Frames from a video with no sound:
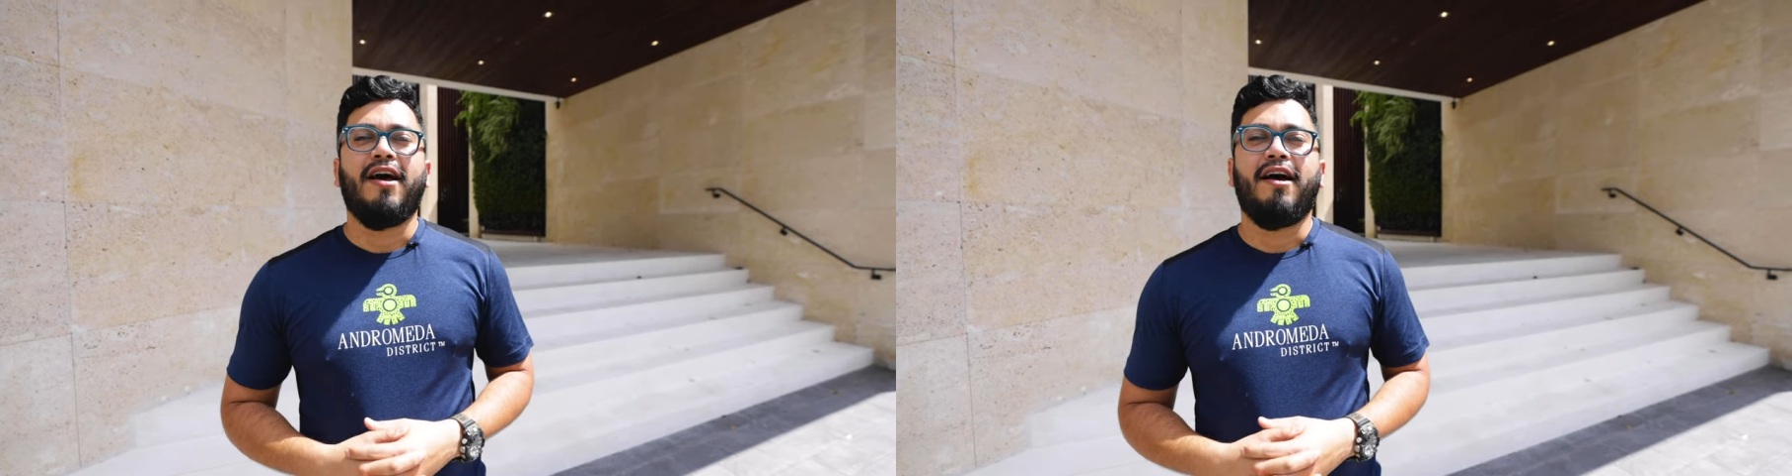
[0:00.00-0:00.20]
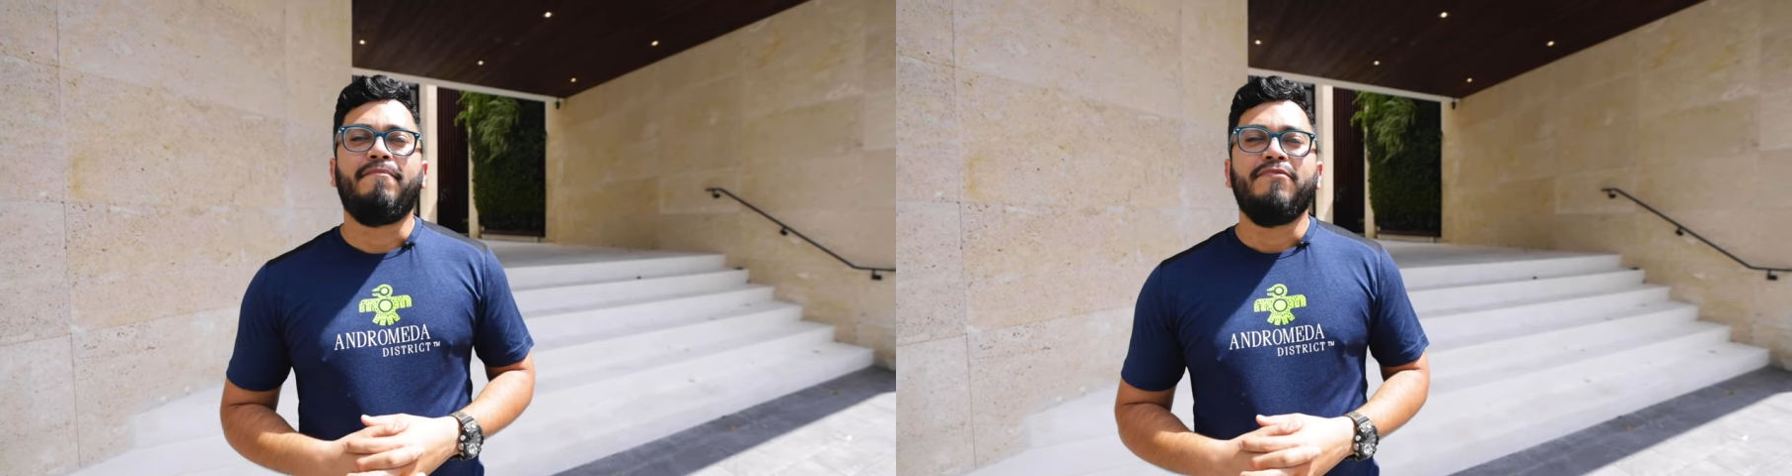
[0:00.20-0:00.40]

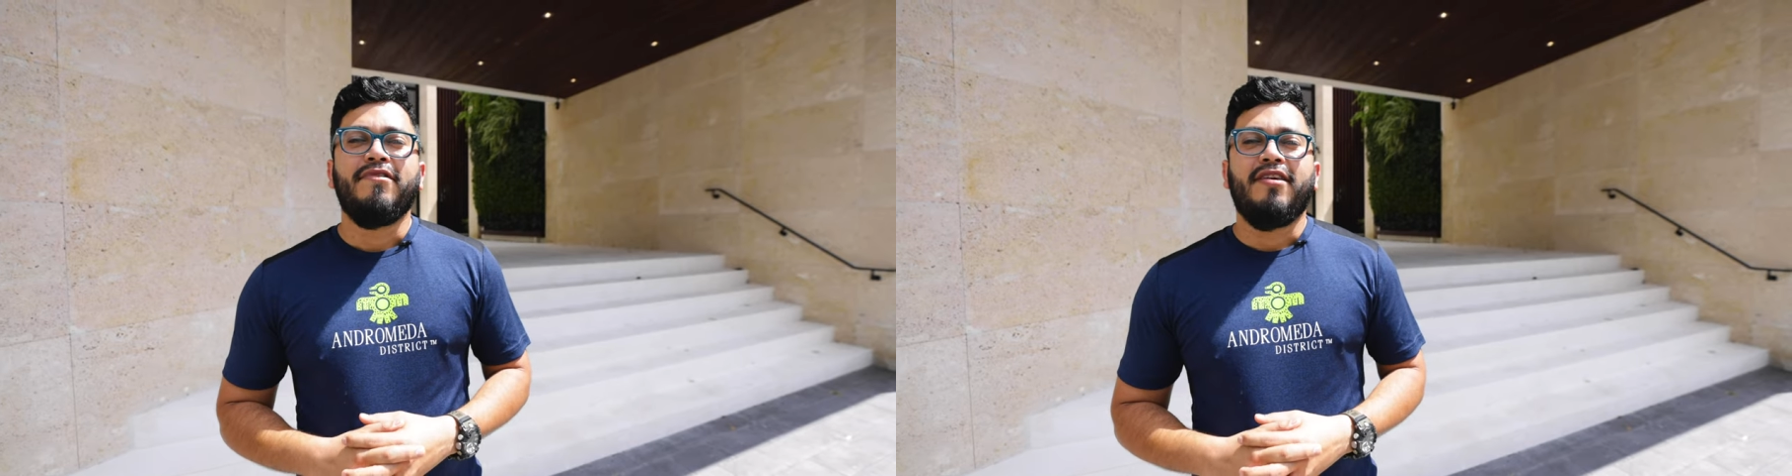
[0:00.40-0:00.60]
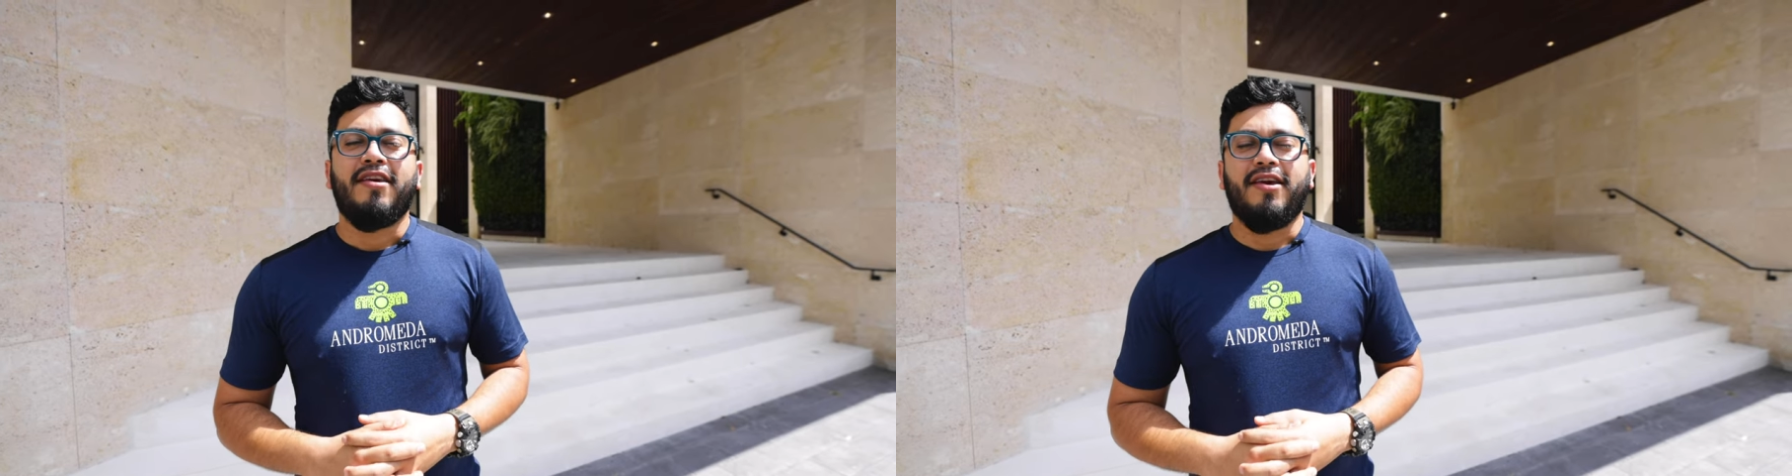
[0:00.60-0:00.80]
Uh,
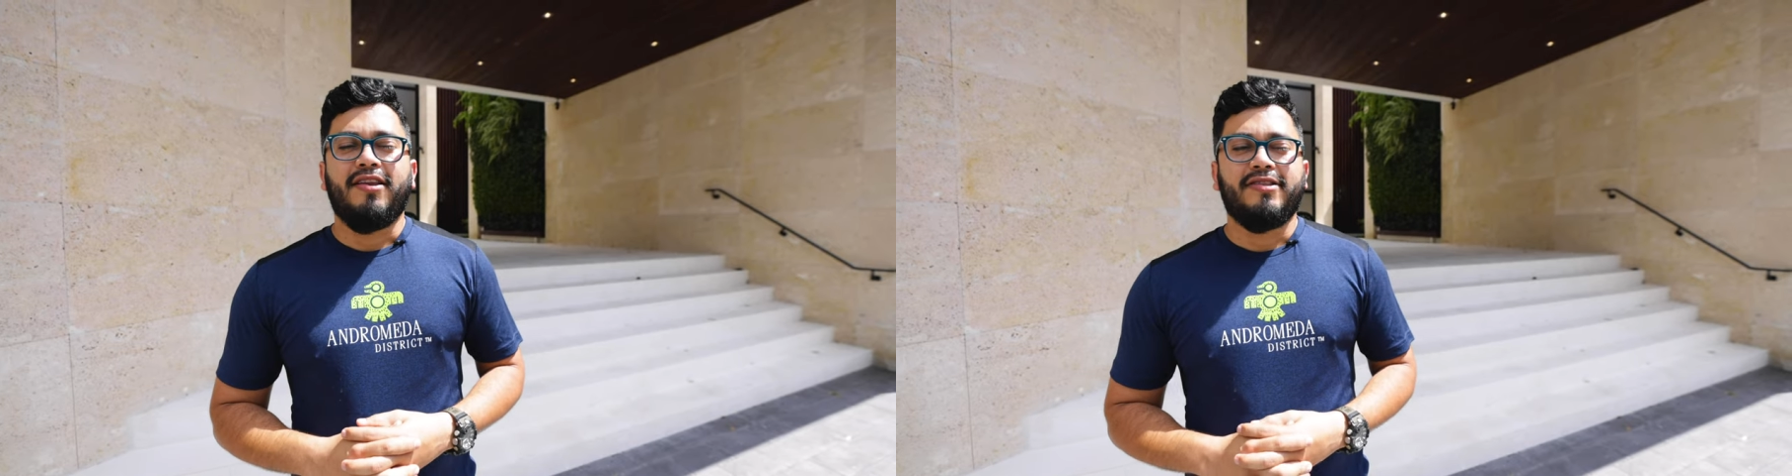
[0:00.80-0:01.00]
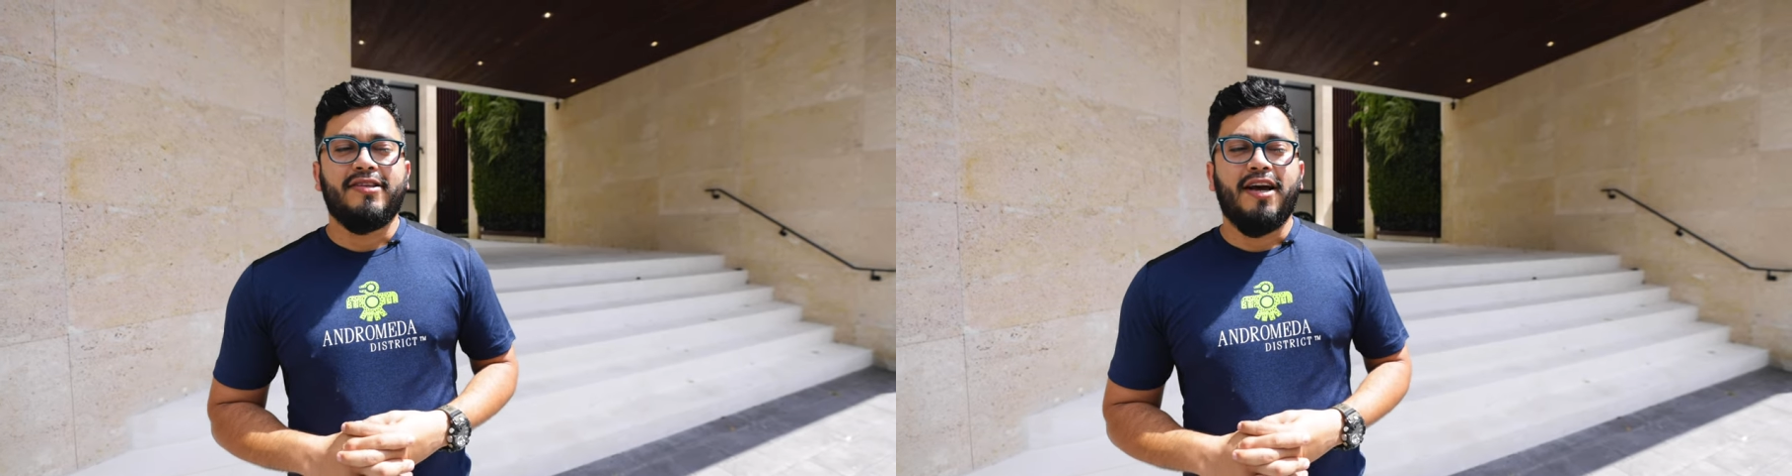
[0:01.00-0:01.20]

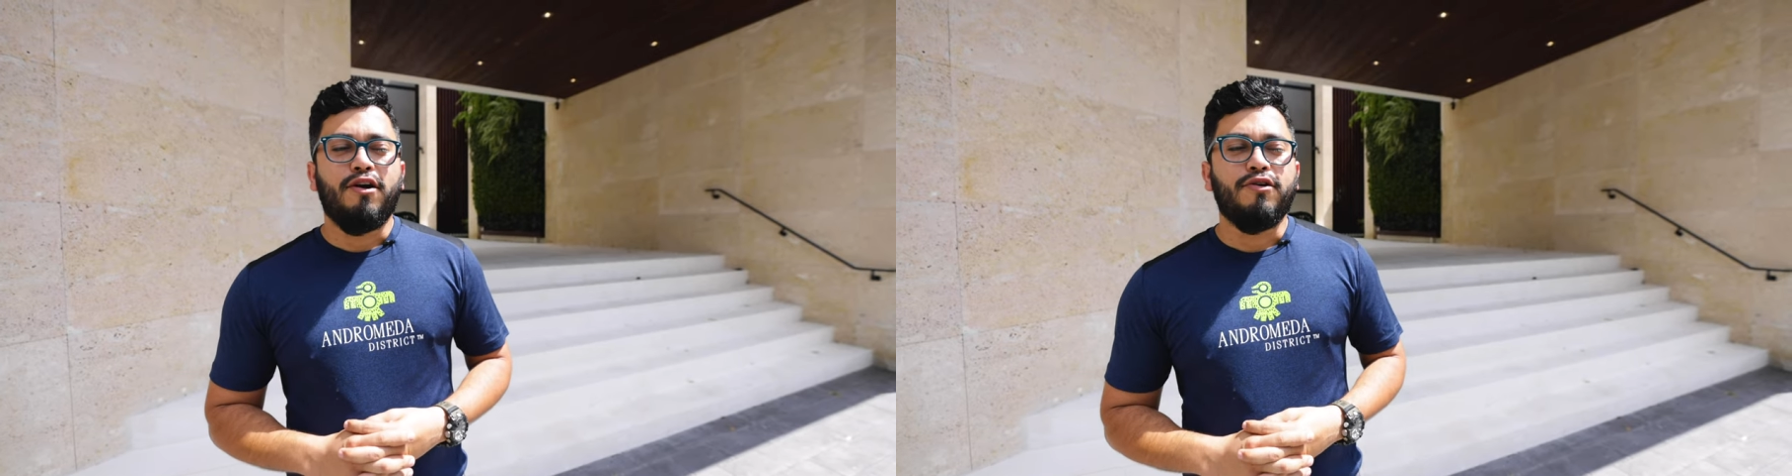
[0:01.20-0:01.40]
it uh,